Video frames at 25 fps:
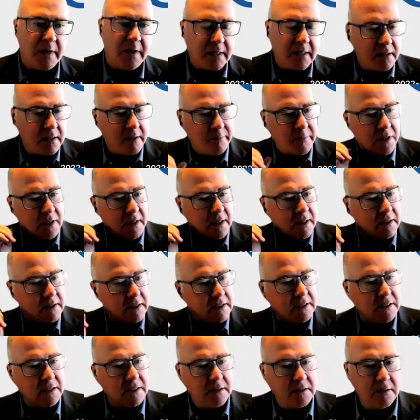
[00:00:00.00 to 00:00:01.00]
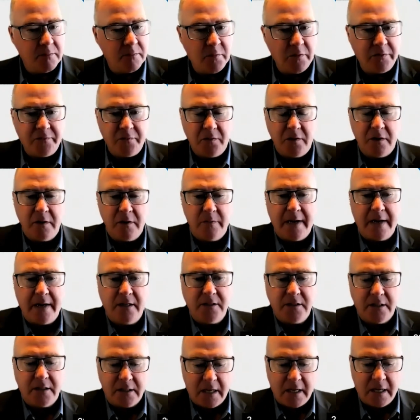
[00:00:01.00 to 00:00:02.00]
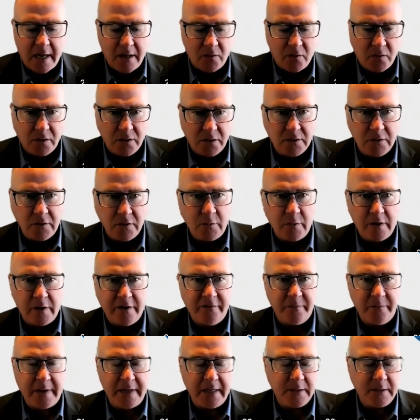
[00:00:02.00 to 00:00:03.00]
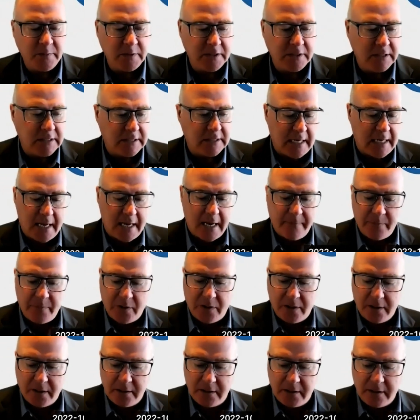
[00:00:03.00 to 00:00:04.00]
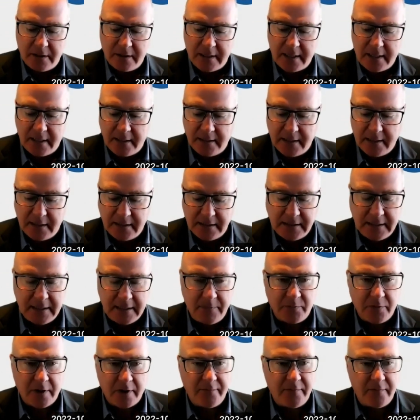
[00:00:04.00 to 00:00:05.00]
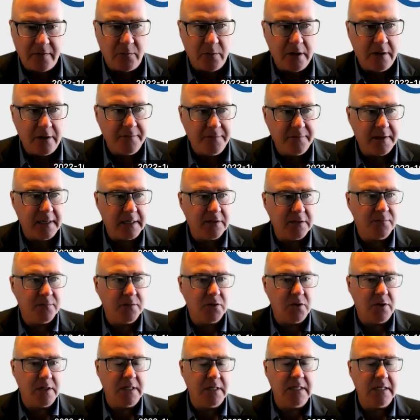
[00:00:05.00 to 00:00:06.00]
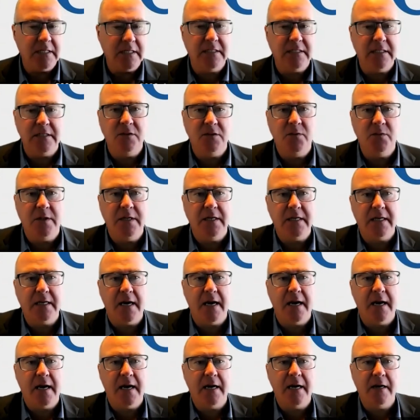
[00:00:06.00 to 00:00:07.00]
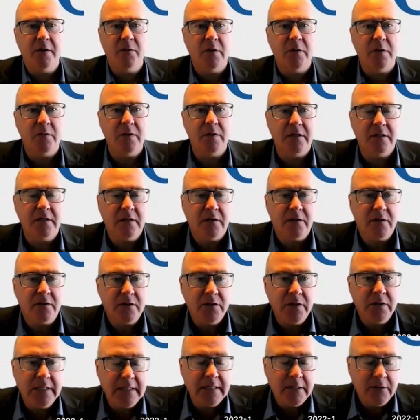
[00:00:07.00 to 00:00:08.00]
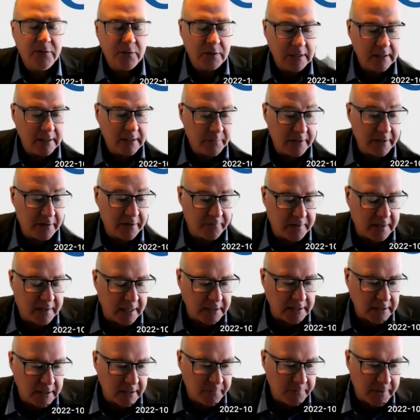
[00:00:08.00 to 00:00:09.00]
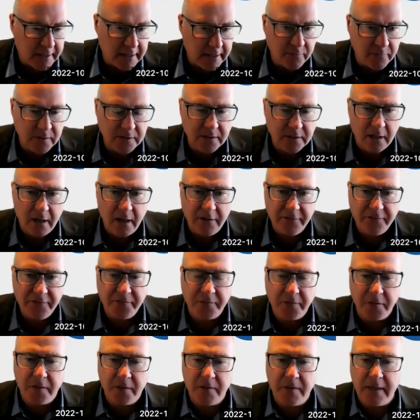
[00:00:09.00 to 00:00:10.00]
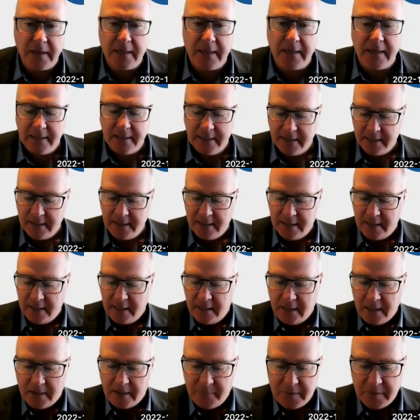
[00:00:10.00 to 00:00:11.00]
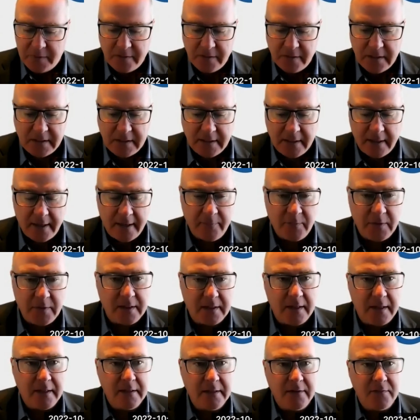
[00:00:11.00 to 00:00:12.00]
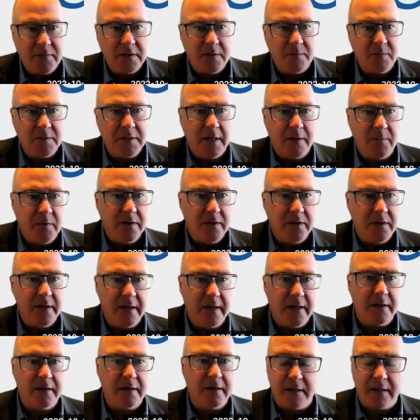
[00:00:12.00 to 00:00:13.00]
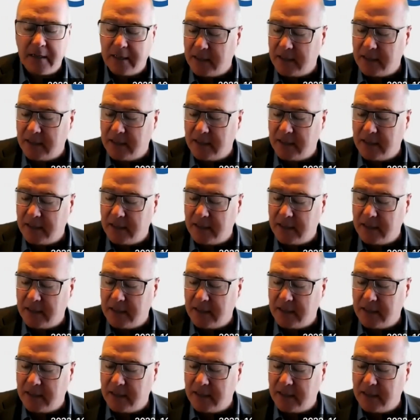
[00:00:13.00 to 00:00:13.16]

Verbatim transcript: Michael LeBlanc, Senior Portfolio Manager at Canaccord Genuity Wealth Management and partner at LLC Private Wealth. Thanks for joining us this week, uh, where we are going to do a little bit of a catch up. I was off for uh, a period of time at the end of September there.